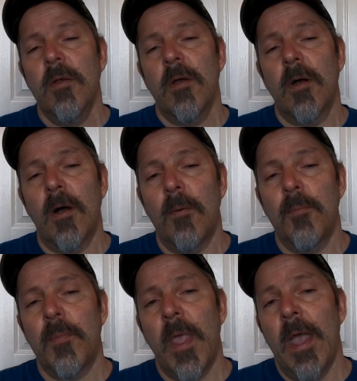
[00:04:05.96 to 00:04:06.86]

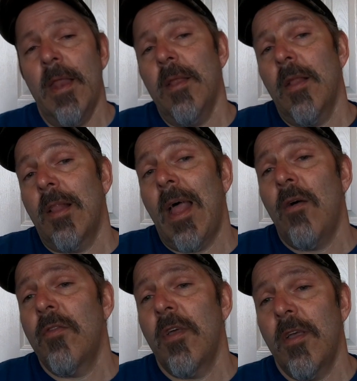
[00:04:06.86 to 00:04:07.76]
And it
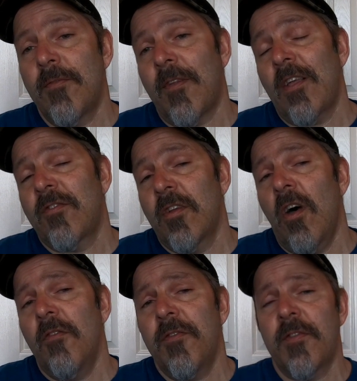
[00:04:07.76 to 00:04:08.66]
allowed it flexed
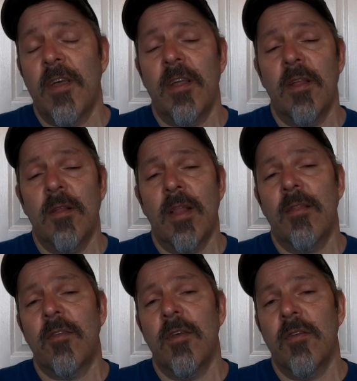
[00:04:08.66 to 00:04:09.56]
enough that it
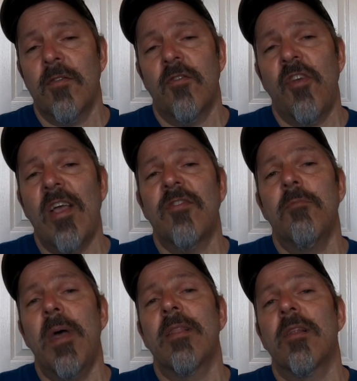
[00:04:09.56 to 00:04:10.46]
let the chassis
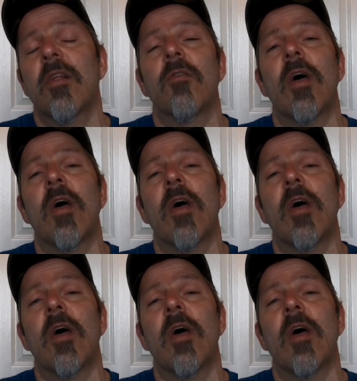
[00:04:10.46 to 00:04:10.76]
bend a little.